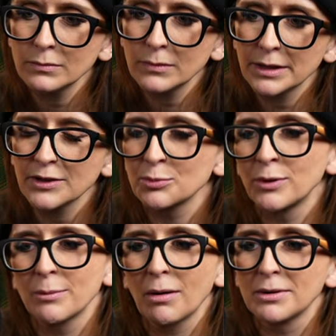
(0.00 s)
at this point,
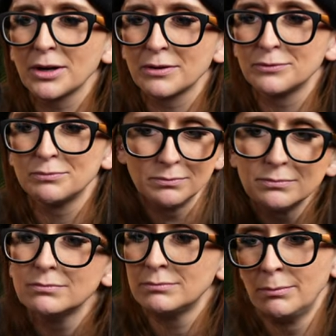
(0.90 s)
I probably could have
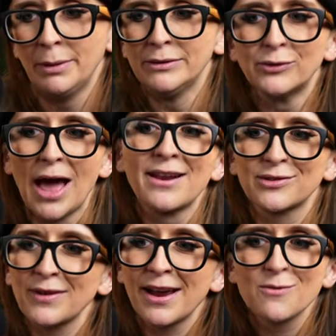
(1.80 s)
been
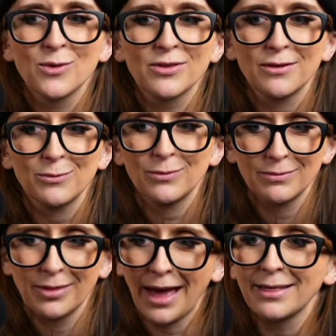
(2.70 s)
satisfied with
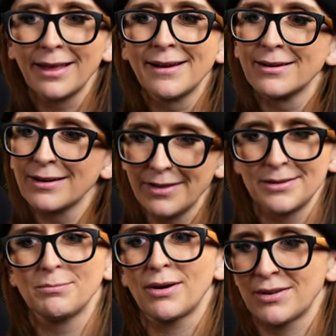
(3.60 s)
that layer and
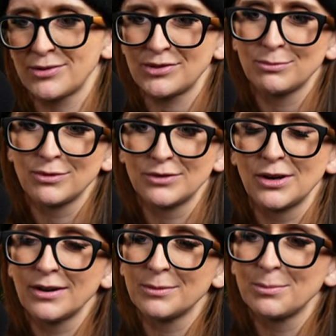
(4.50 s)
then paused and moved
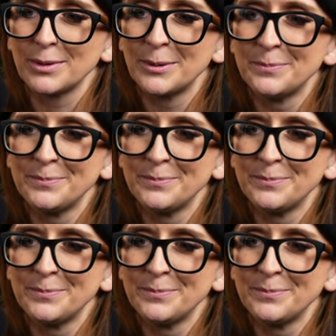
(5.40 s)
on, but